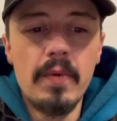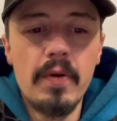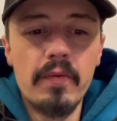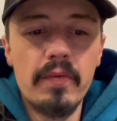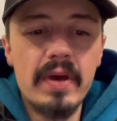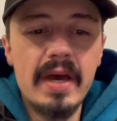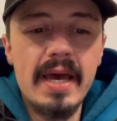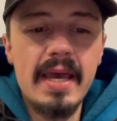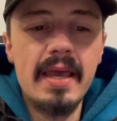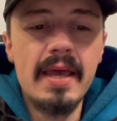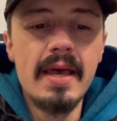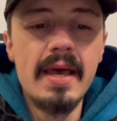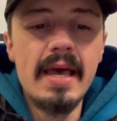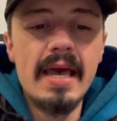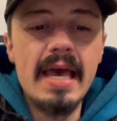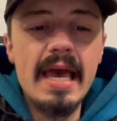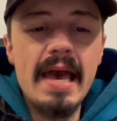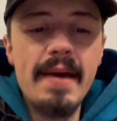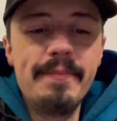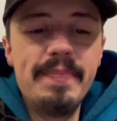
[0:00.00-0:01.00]
Okay.
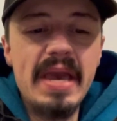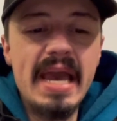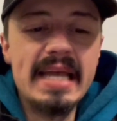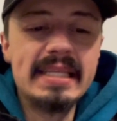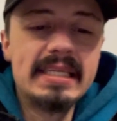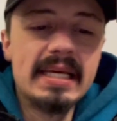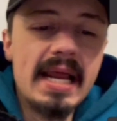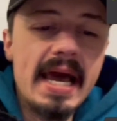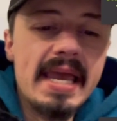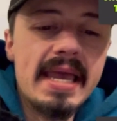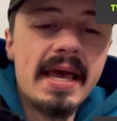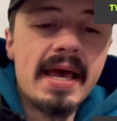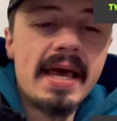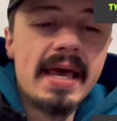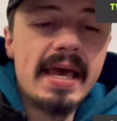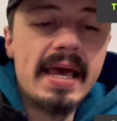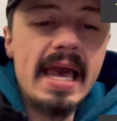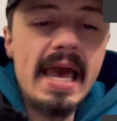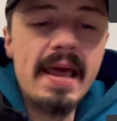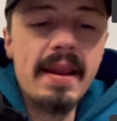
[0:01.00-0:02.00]
NBA tonight,
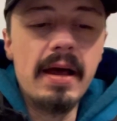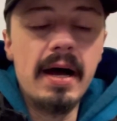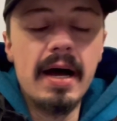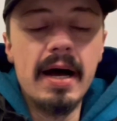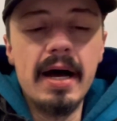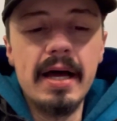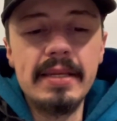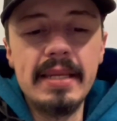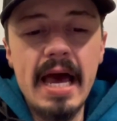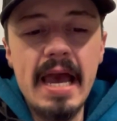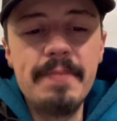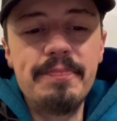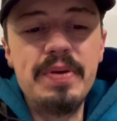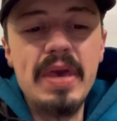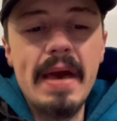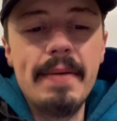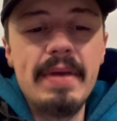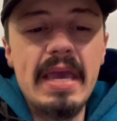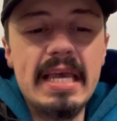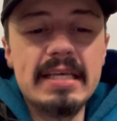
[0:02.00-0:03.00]
9
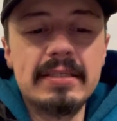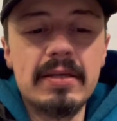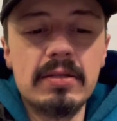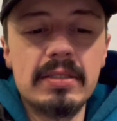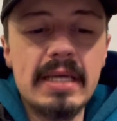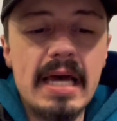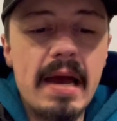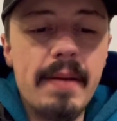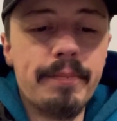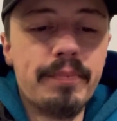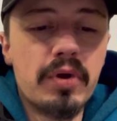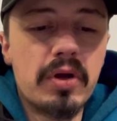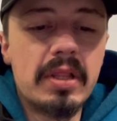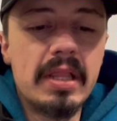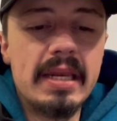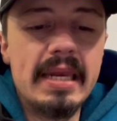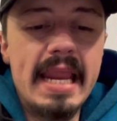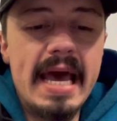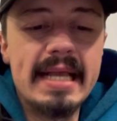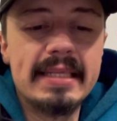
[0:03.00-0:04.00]
p.m. Eastern time,
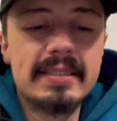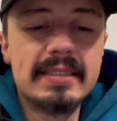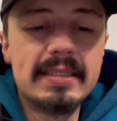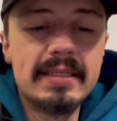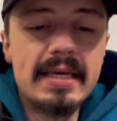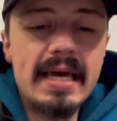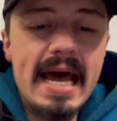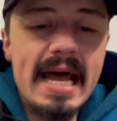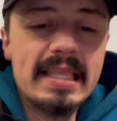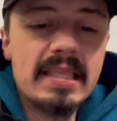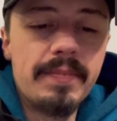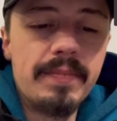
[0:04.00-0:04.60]
Brooklyn Nets at the